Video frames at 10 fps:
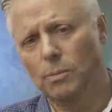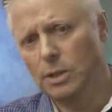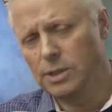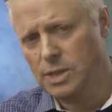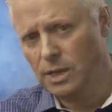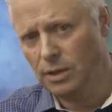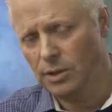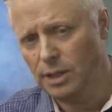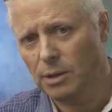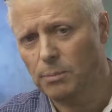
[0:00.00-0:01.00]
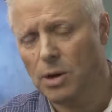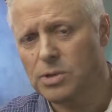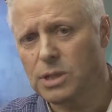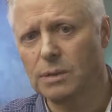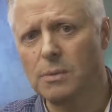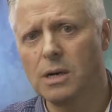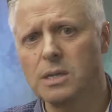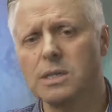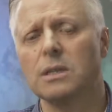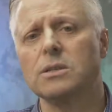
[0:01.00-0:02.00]
We started looking at post-click
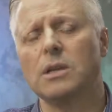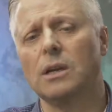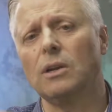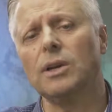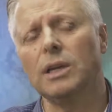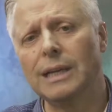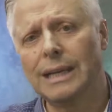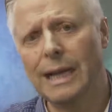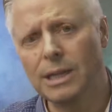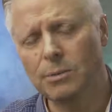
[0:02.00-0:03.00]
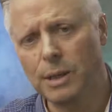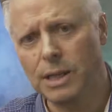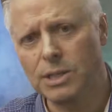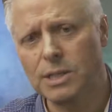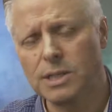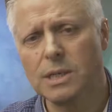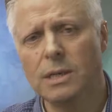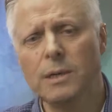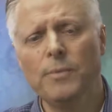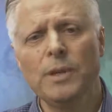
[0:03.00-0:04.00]
marketing, started looking at landing pages,
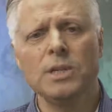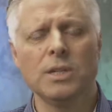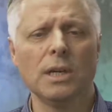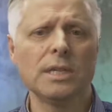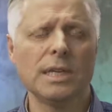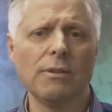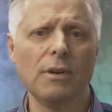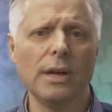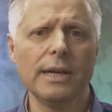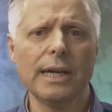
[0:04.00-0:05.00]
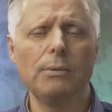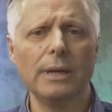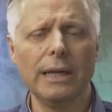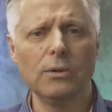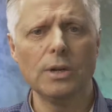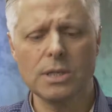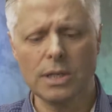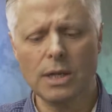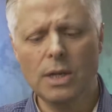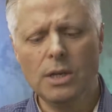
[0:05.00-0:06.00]
started saying, right, okay, well, in order
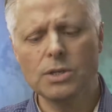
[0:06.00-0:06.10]
to